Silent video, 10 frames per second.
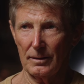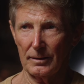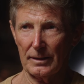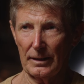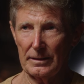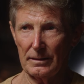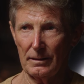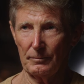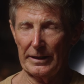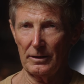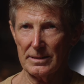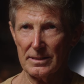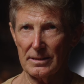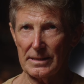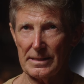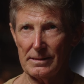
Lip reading: Okay? I mean, I see